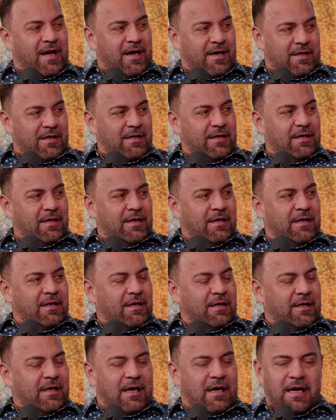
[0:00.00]

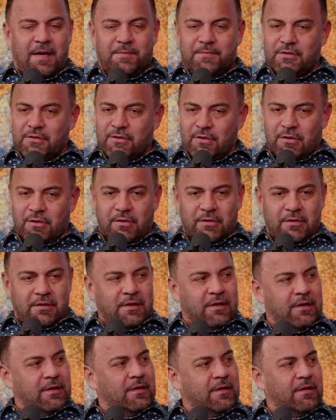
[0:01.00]
But absolutely. the
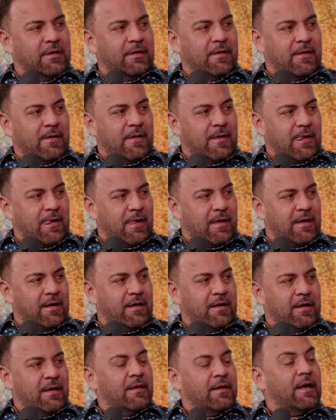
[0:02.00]
principles first. You don't
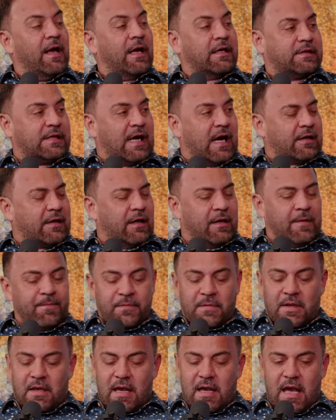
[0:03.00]
just get into exactly.
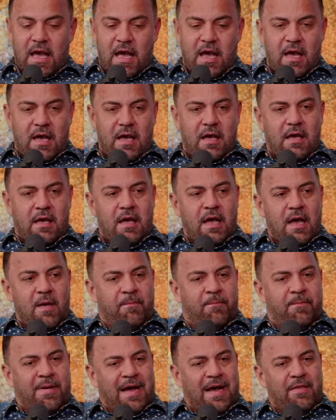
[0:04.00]
NASCAR, you're going to eh, die.
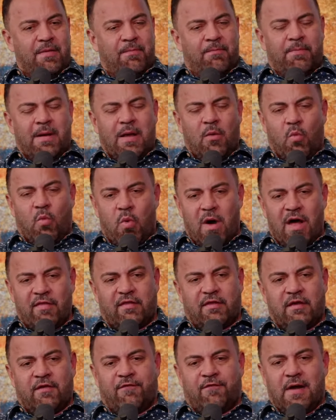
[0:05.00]
So But but one
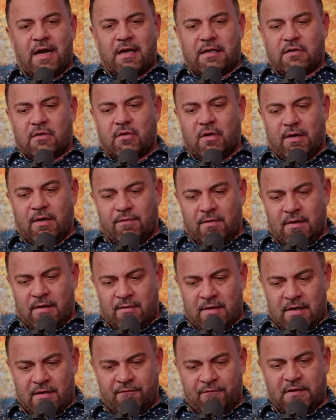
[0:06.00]
if I could uh,
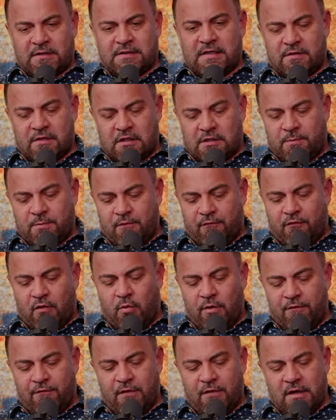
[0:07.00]
emphasize this before
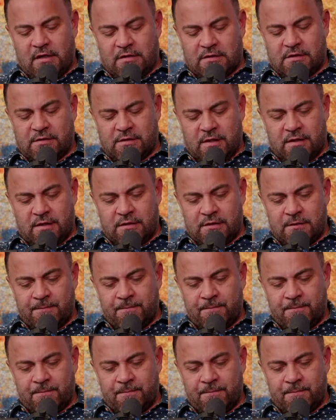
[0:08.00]
we finish is this.